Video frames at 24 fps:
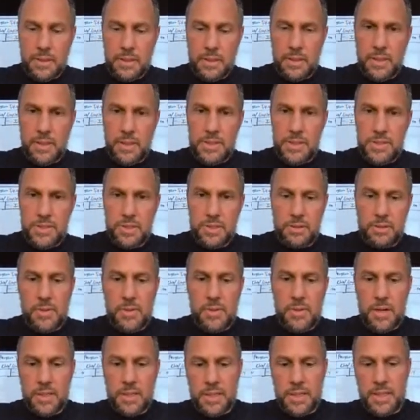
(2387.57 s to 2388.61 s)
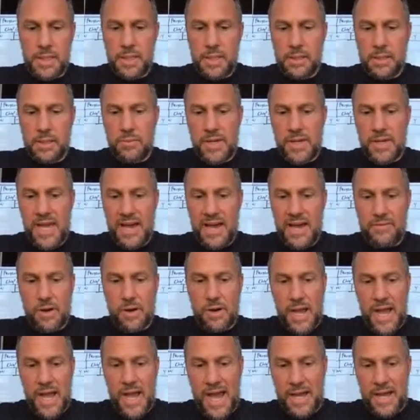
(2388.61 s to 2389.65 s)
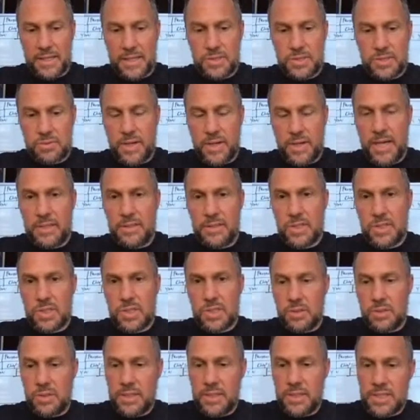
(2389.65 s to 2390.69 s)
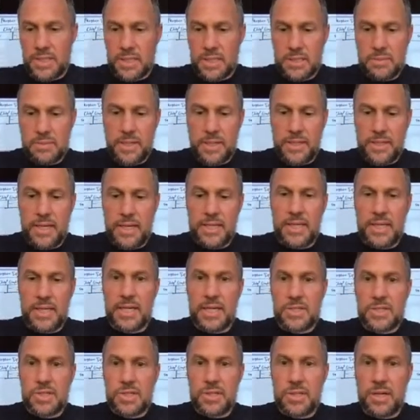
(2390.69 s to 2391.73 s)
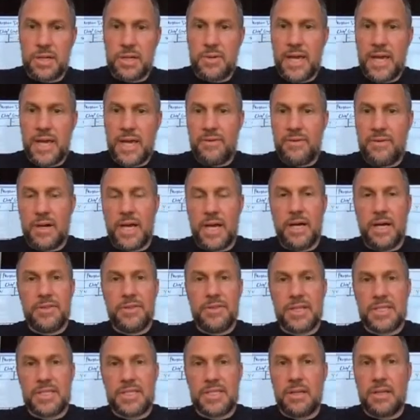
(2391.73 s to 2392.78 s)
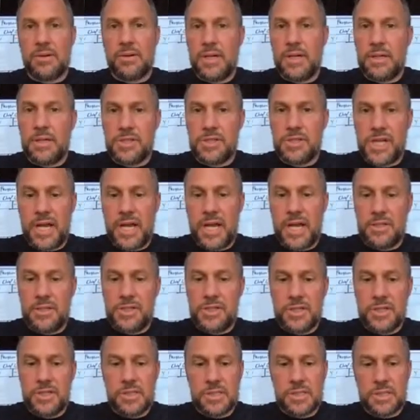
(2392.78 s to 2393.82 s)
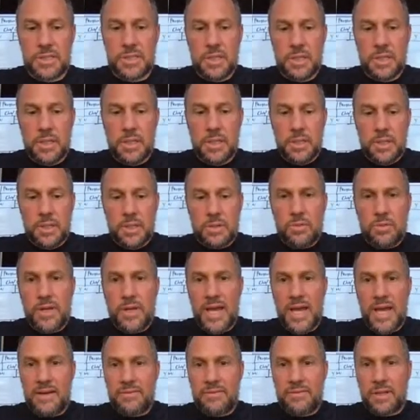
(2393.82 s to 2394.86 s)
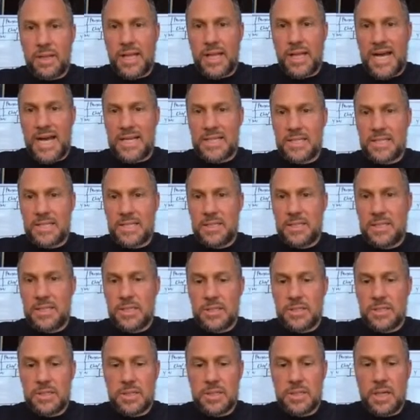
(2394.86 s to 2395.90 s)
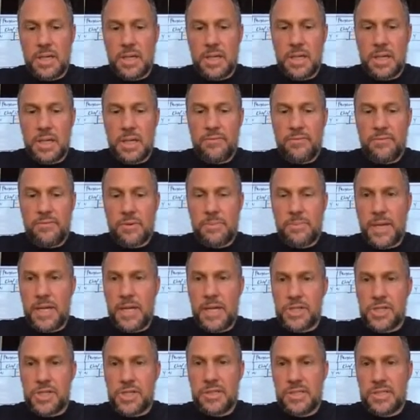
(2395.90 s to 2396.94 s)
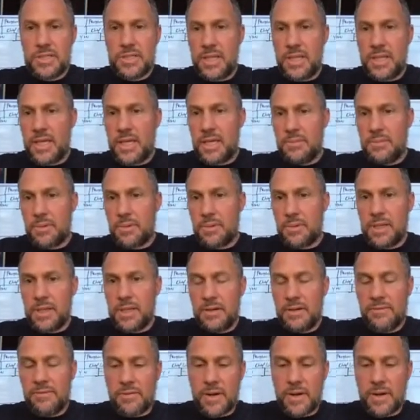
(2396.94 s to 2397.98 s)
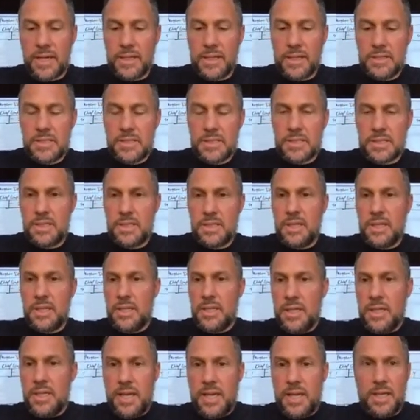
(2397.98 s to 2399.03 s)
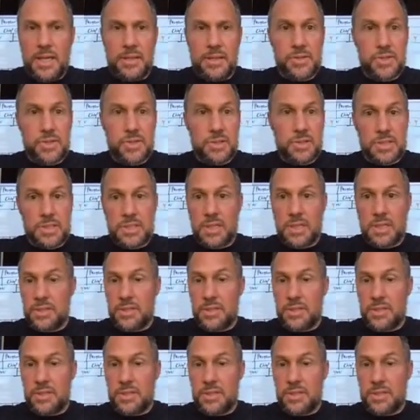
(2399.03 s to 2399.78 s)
Internal marketing, we have our hacks, right? So I talked about that yesterday. We have our health accelerator challenges. We have classes for patients, and they can bring their friends. And those are just on